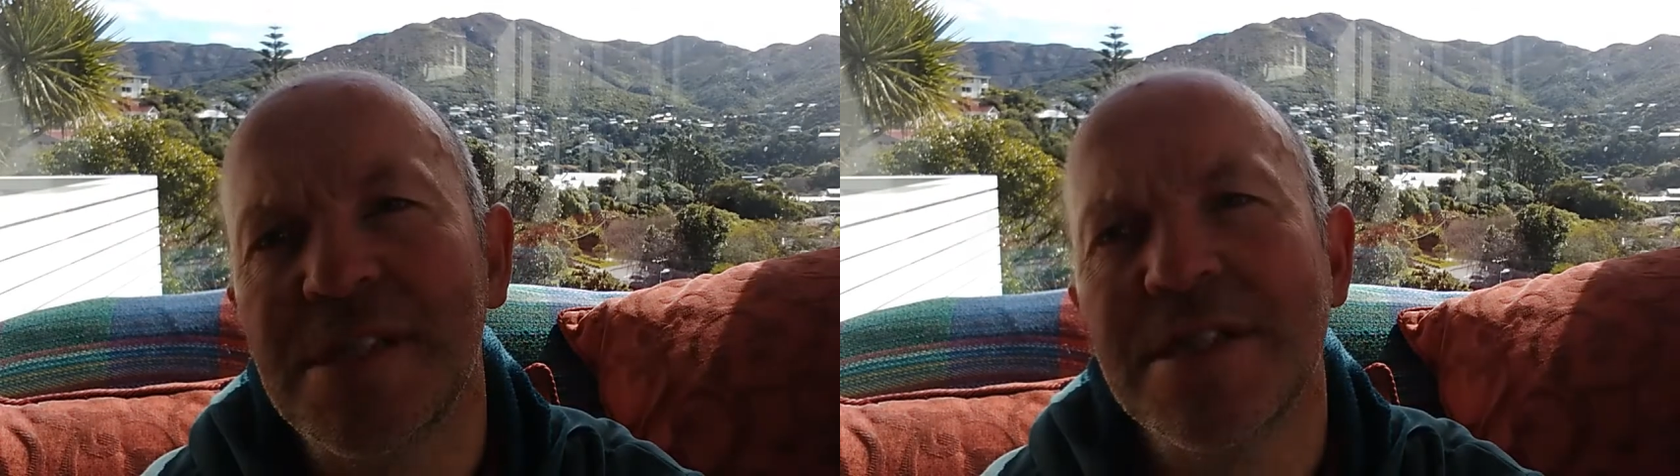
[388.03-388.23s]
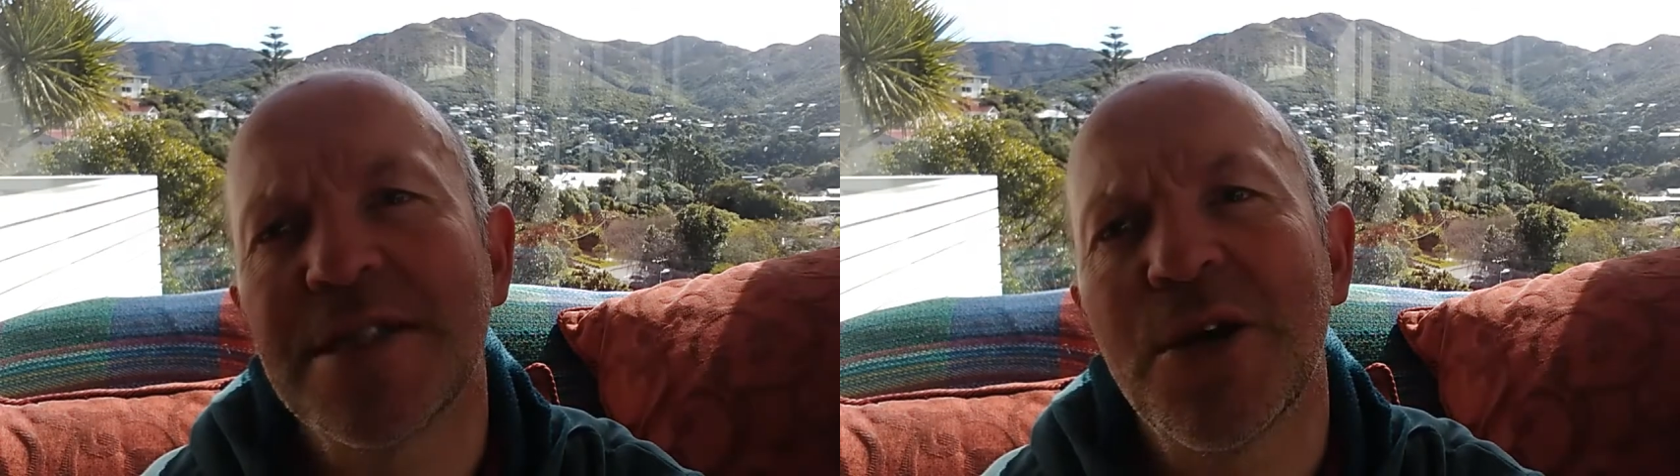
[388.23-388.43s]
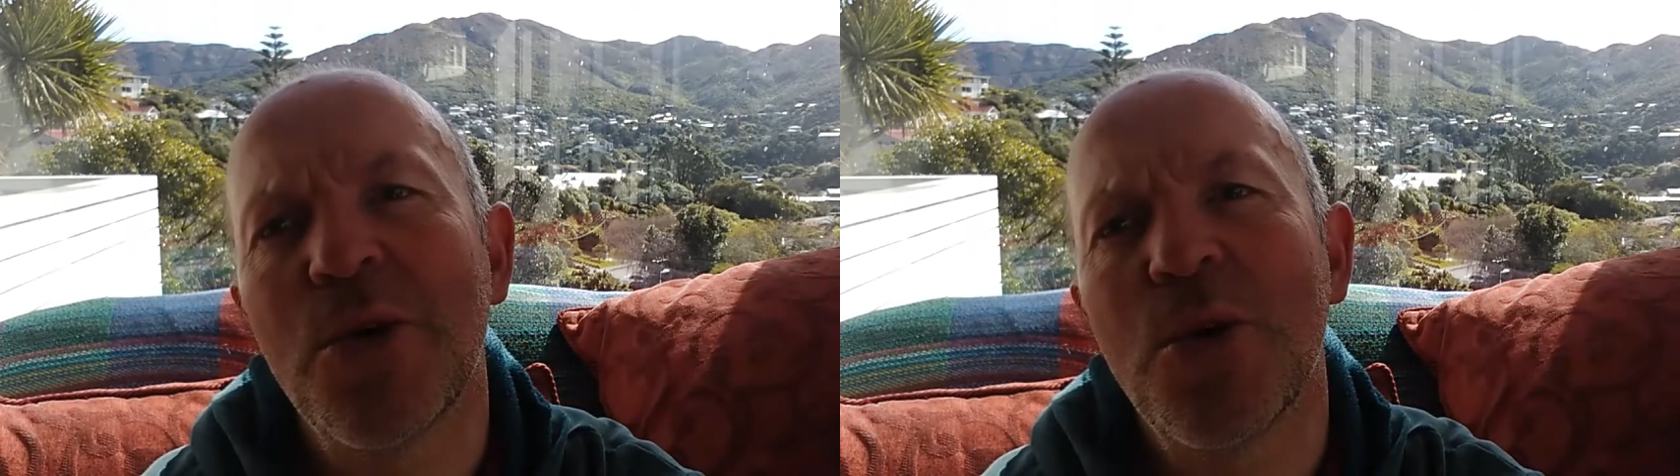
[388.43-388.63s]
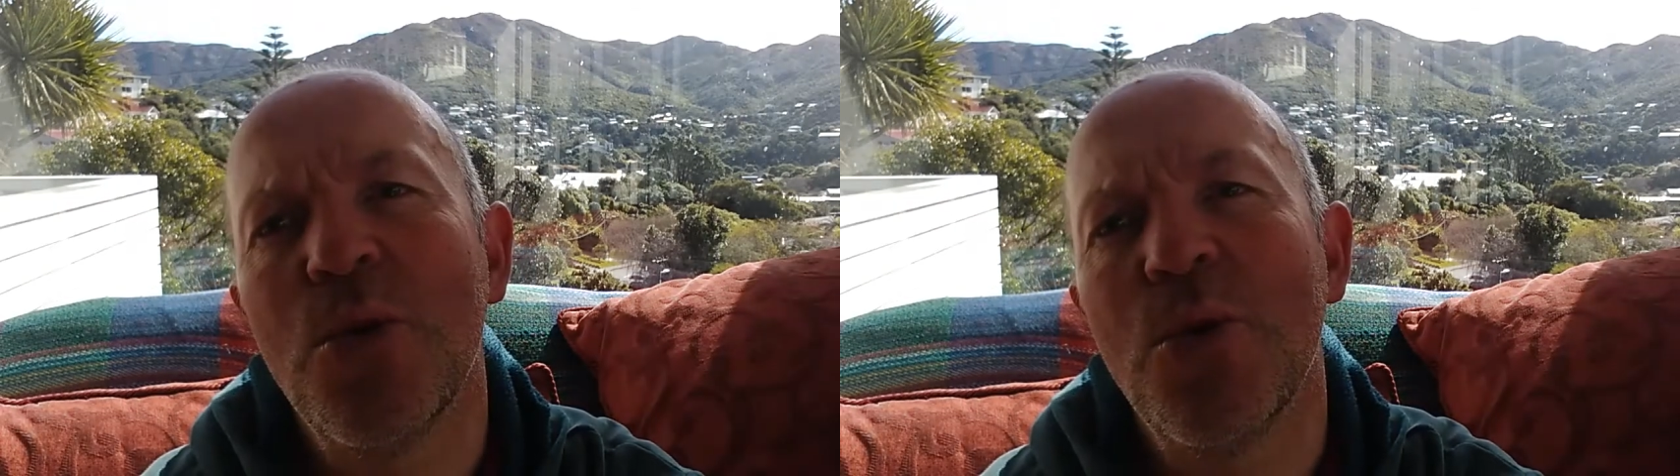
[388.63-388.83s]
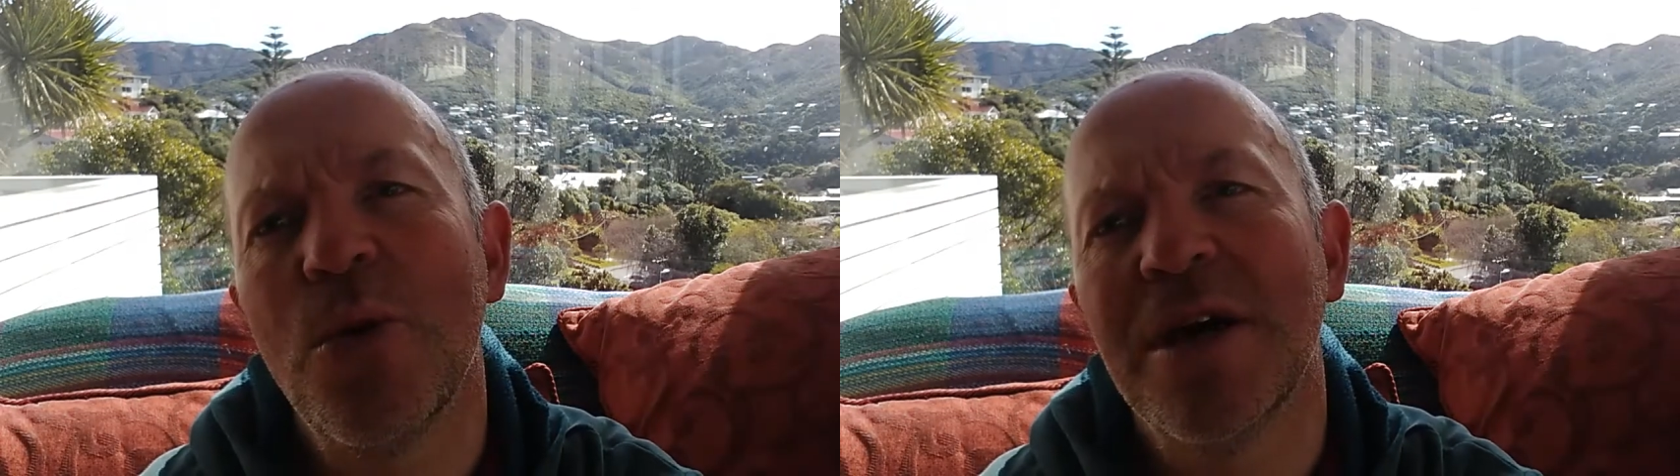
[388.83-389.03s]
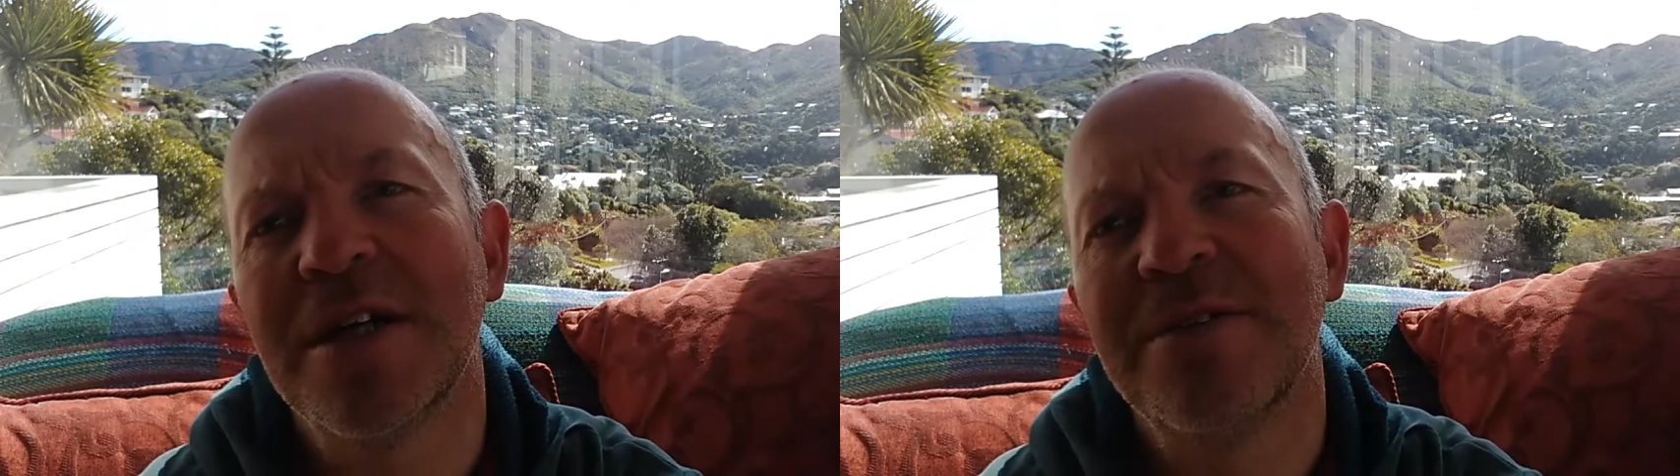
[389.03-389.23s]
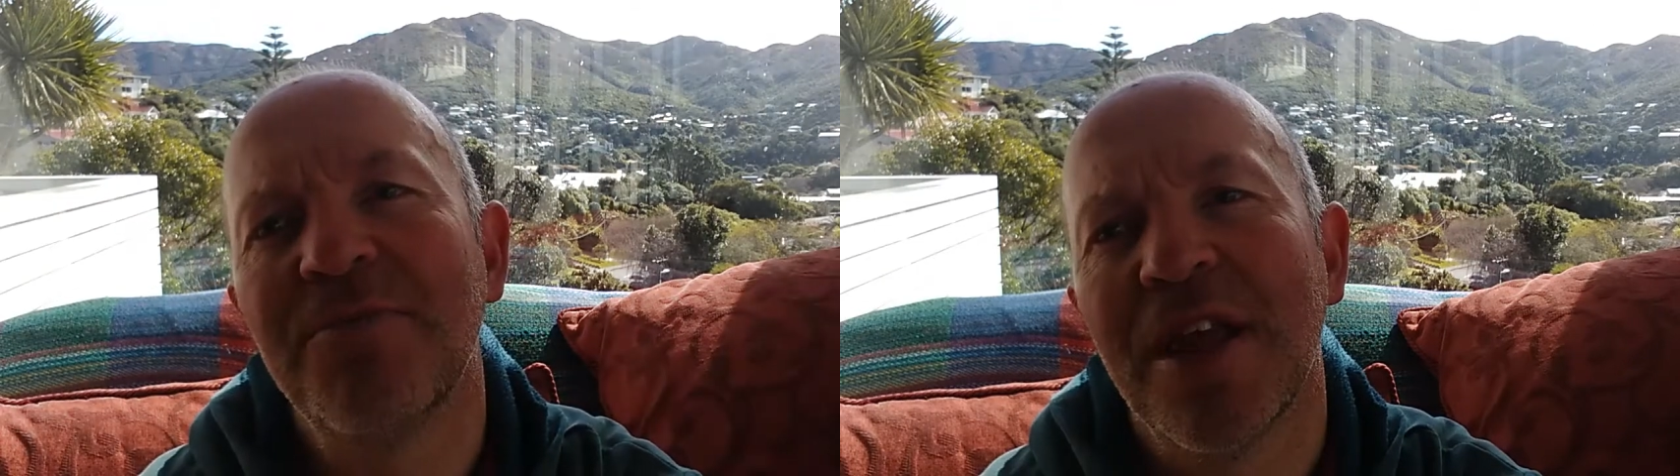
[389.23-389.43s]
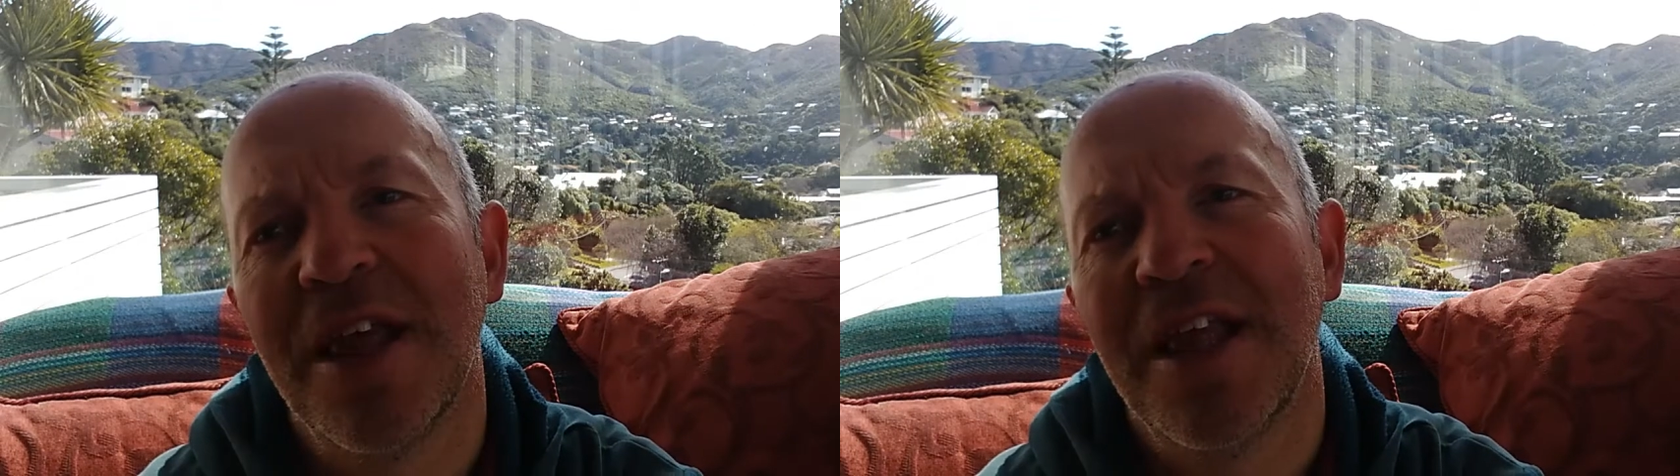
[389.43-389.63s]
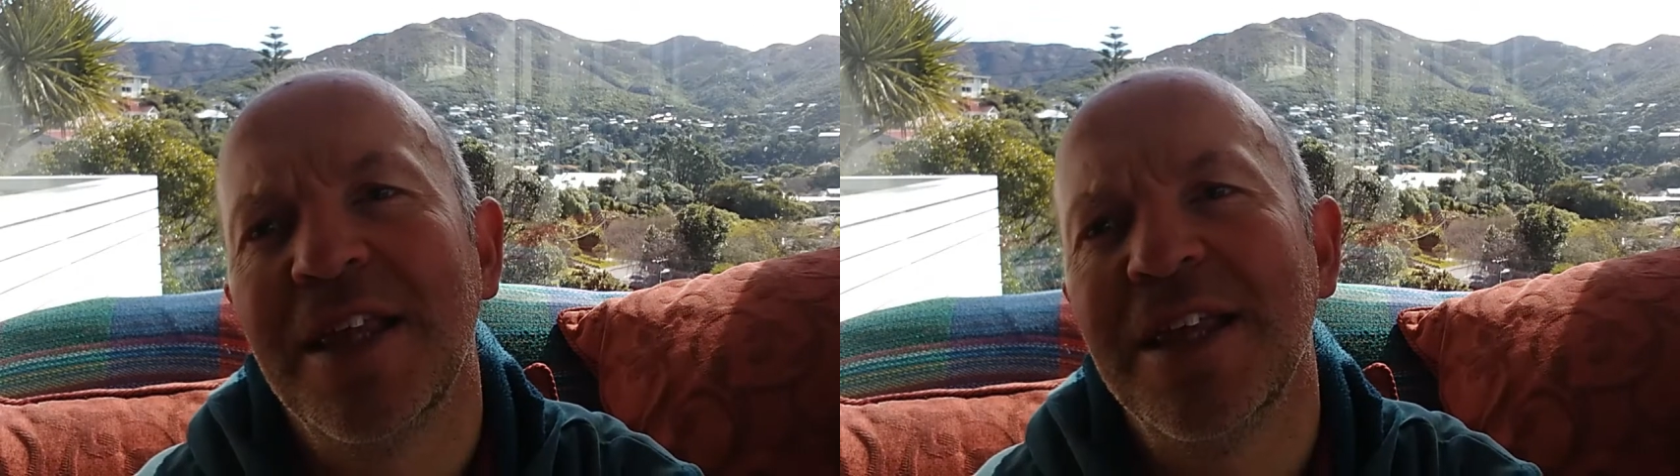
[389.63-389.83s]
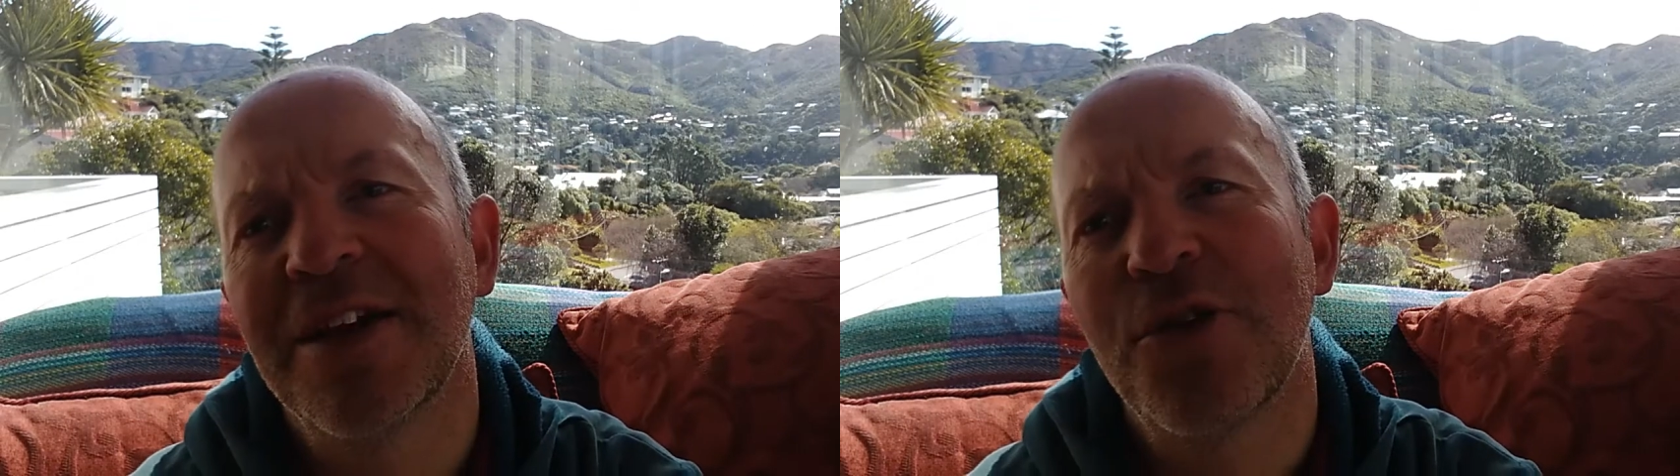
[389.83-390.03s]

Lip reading: So, yeah,